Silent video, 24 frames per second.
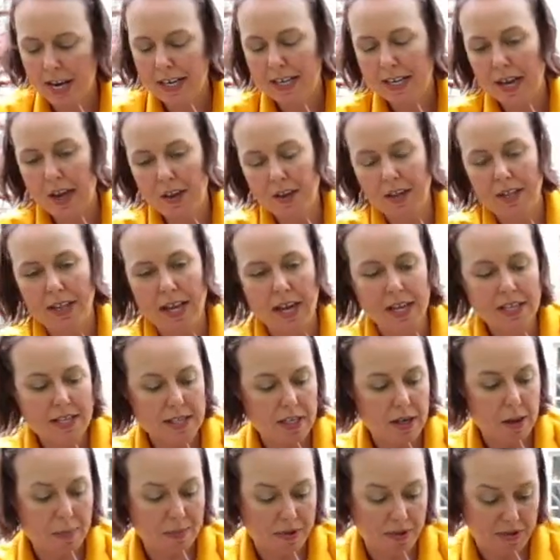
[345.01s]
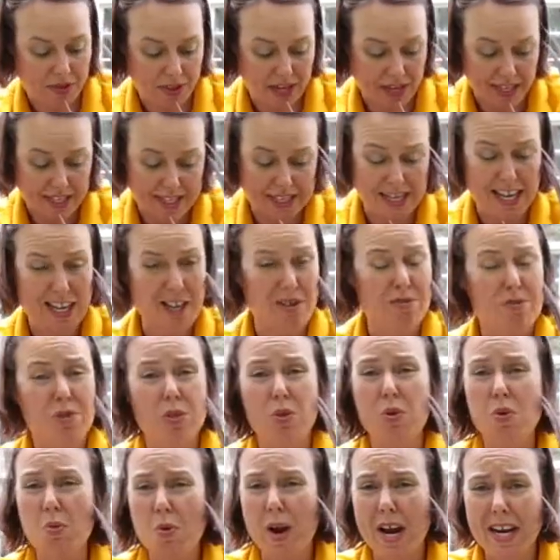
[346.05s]
Now the last couple of things, and you
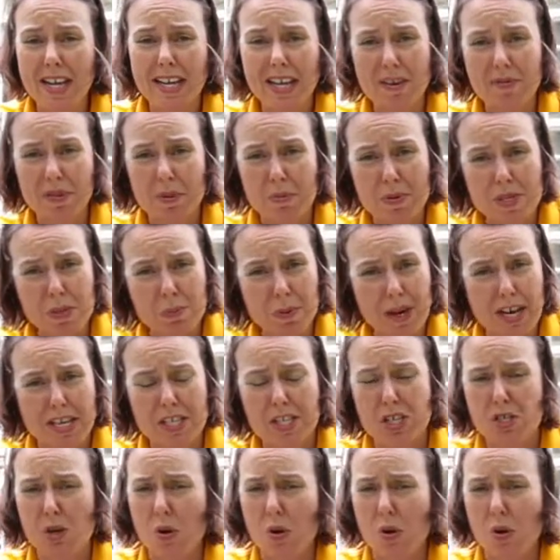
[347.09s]
do want to give them space.